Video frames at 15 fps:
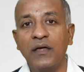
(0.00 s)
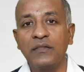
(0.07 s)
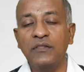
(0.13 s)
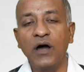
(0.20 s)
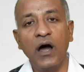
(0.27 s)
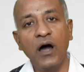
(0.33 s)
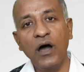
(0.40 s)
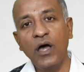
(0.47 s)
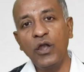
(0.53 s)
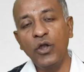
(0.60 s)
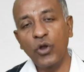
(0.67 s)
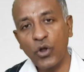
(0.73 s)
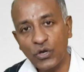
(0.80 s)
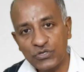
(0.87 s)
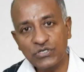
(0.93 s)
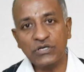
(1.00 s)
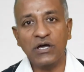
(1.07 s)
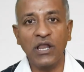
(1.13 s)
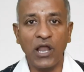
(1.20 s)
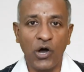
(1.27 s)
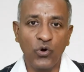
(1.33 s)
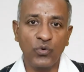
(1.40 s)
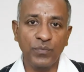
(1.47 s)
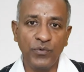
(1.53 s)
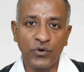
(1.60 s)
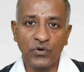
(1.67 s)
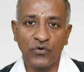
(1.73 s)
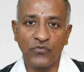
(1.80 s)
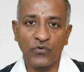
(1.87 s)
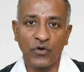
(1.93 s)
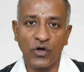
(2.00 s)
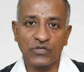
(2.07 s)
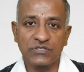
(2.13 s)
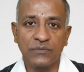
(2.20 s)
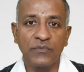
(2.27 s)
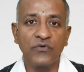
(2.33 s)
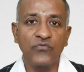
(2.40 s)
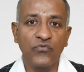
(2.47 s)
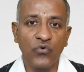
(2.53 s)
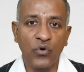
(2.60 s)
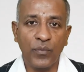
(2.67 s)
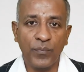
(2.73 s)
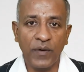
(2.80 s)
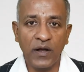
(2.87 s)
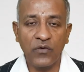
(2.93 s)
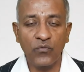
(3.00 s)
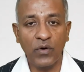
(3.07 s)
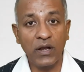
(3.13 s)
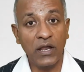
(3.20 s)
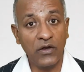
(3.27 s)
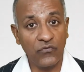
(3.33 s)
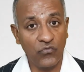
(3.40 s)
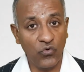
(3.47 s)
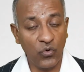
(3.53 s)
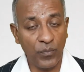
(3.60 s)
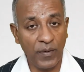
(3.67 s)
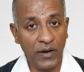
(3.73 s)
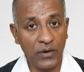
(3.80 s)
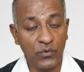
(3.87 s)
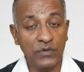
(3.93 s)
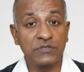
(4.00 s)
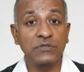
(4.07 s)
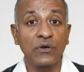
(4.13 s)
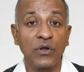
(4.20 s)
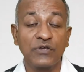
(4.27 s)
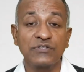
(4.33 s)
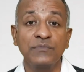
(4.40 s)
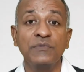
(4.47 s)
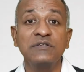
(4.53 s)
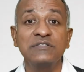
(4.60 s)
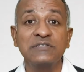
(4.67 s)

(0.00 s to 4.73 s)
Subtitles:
the logical output of clause number 4.1 and 4.2 is clause number